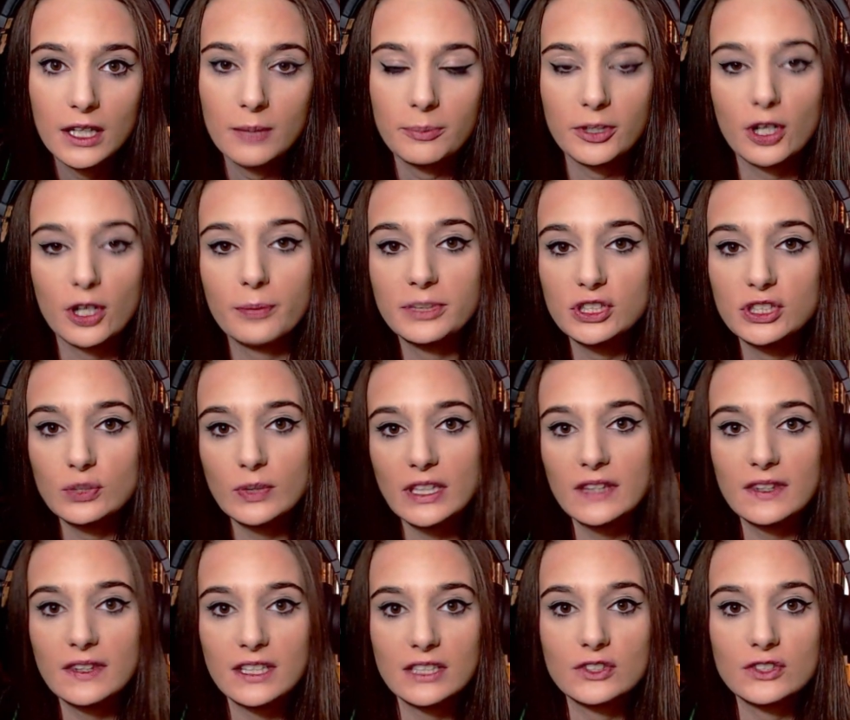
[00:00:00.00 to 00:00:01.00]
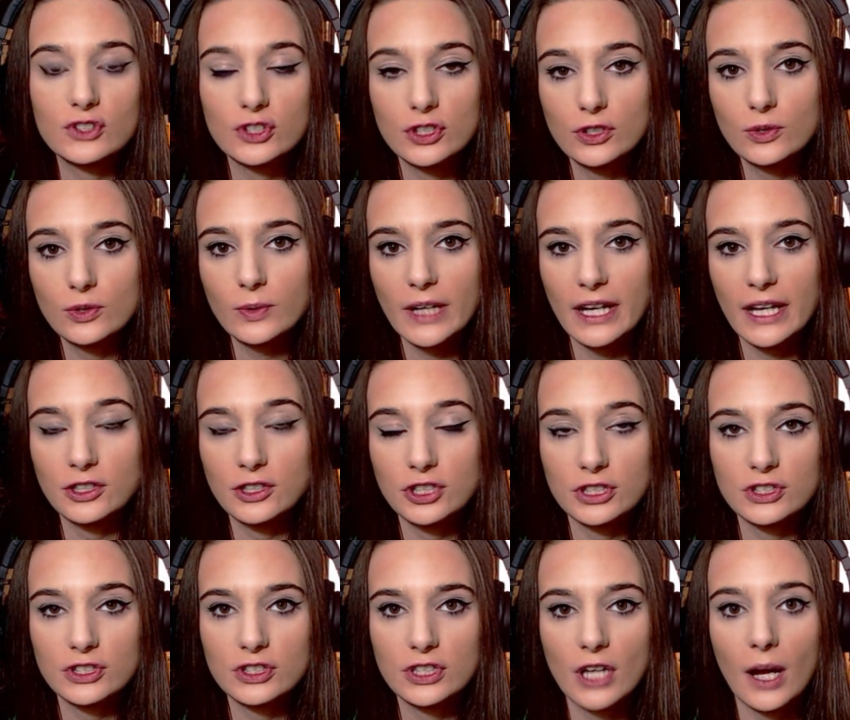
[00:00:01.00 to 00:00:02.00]
But I'll be doing these two
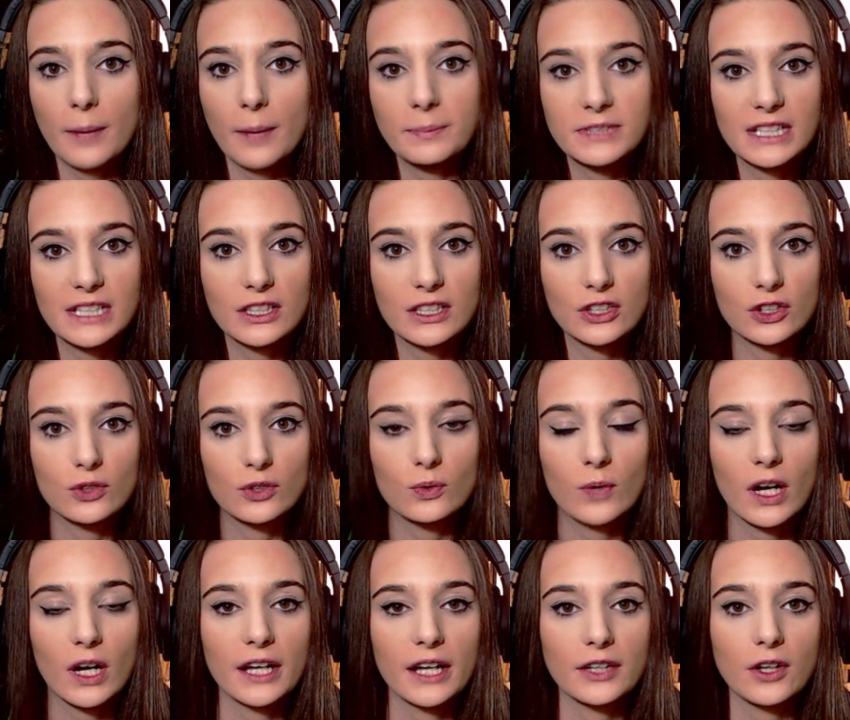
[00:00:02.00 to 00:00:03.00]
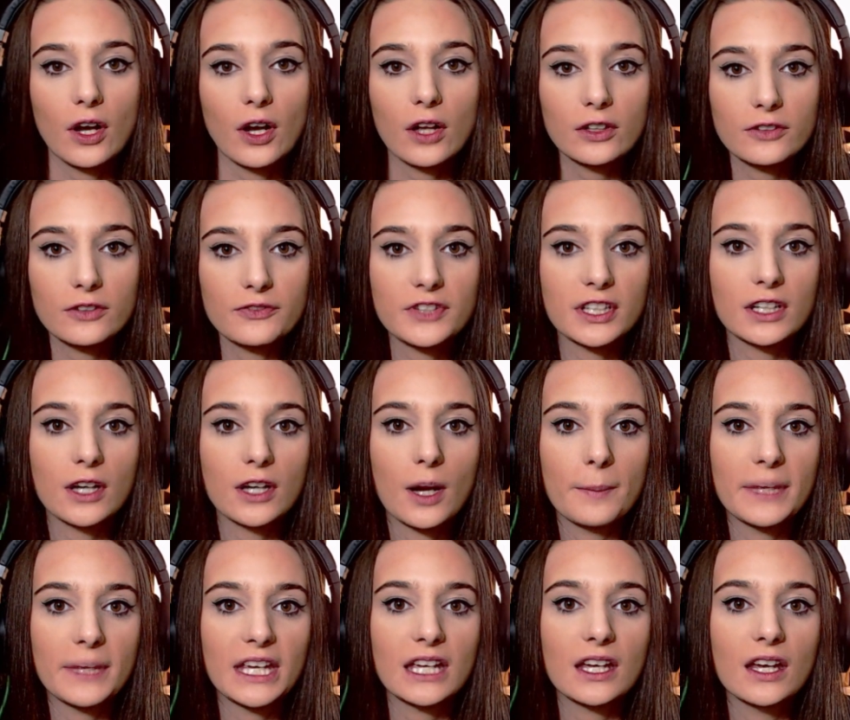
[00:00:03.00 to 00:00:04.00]
just to update you on all of the
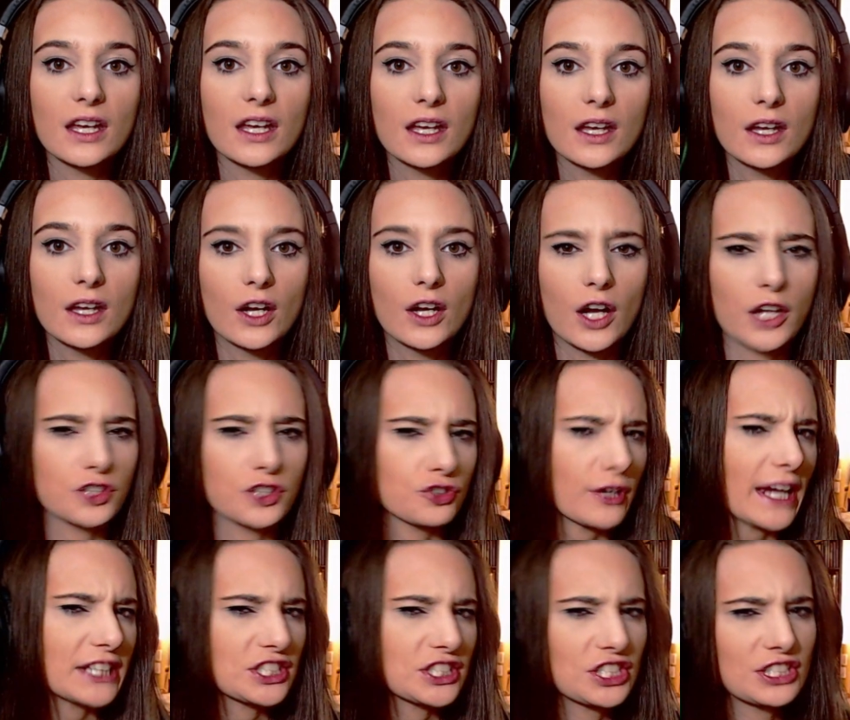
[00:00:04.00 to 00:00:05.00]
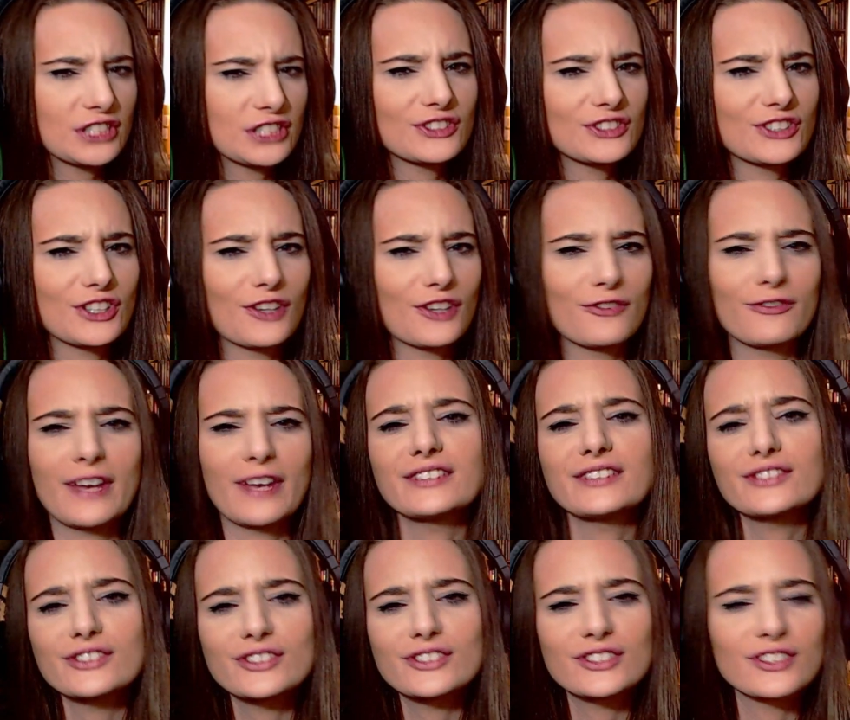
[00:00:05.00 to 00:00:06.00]
coming attractions and
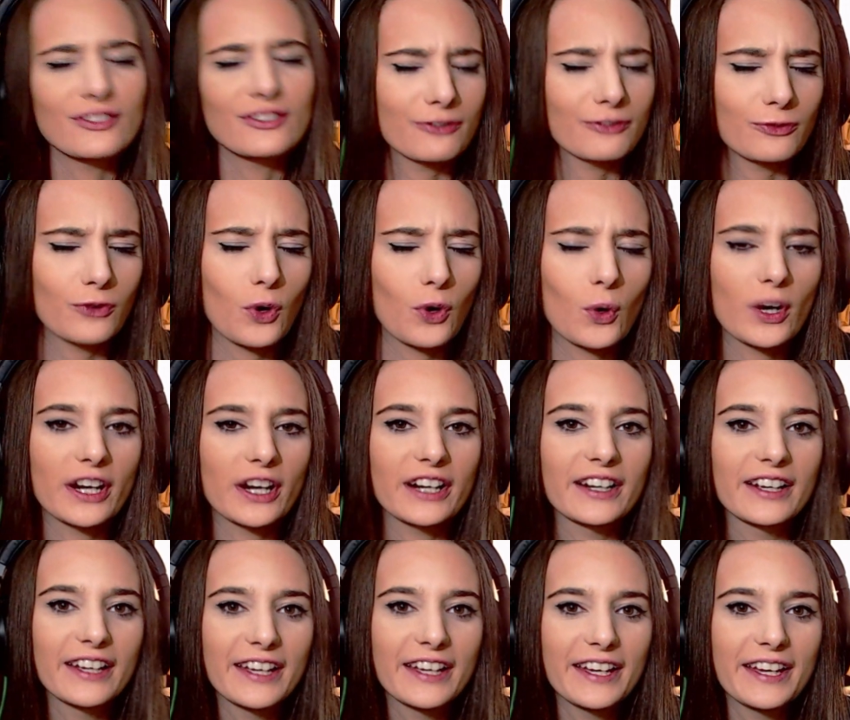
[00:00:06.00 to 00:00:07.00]
events for